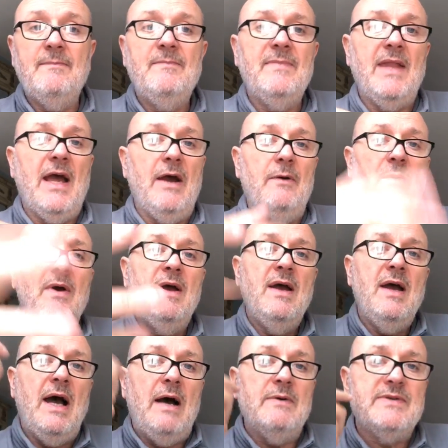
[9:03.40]
Now,
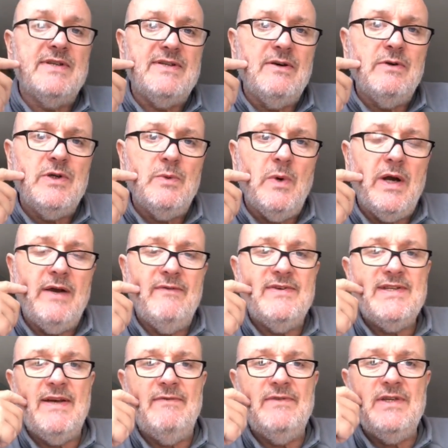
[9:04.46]
I was a social worker for
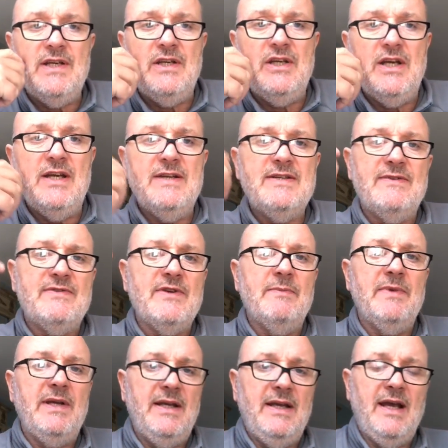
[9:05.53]
17 years. If
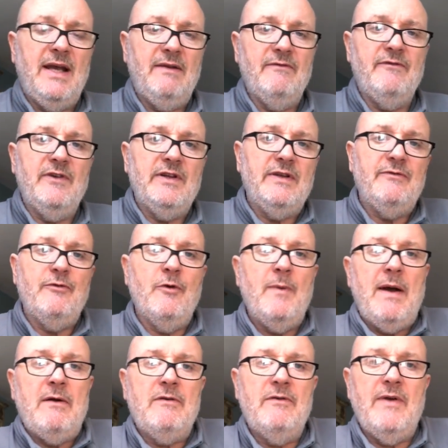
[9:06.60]
somebody hadn't filled a form
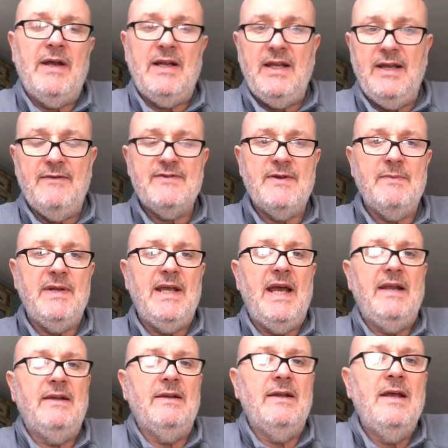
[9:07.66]
out correctly, if somebody
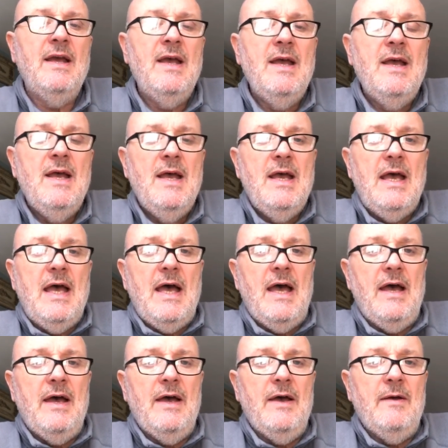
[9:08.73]
hadn't
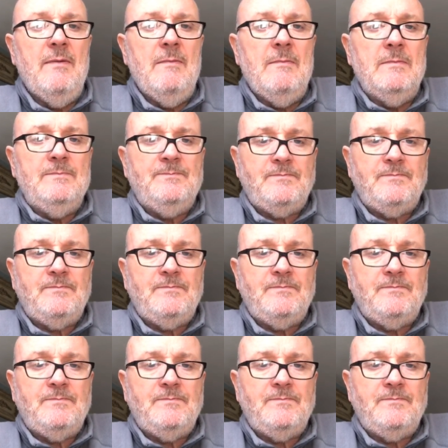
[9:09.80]
come